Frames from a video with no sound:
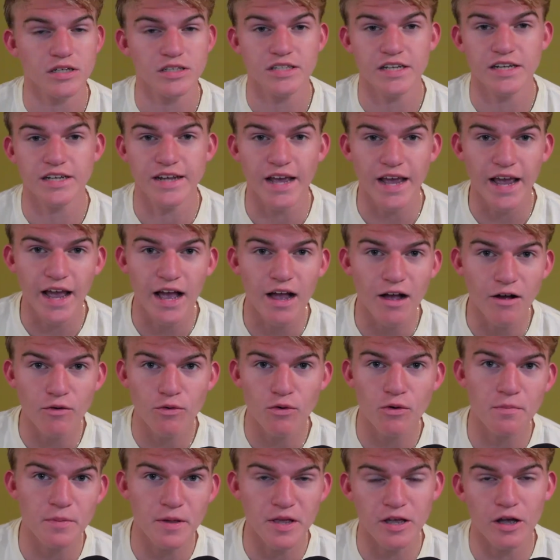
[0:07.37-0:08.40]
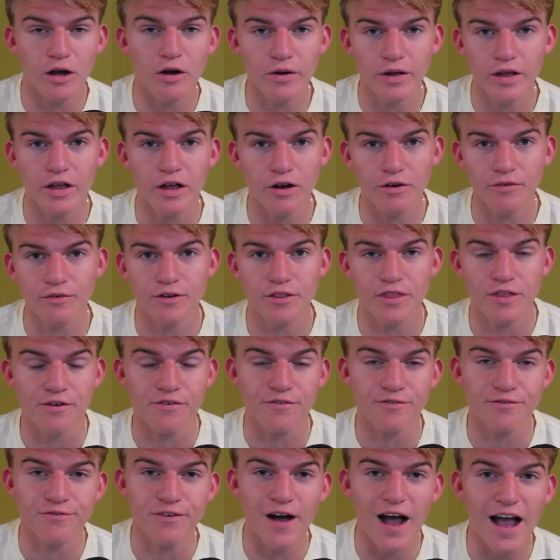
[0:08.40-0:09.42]
Today I will be going over the
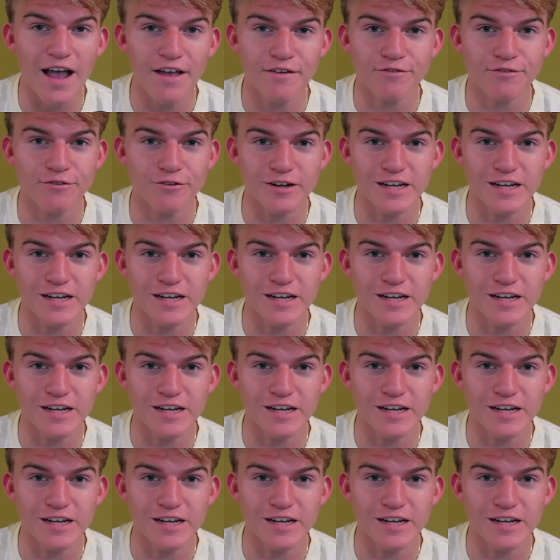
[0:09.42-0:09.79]
five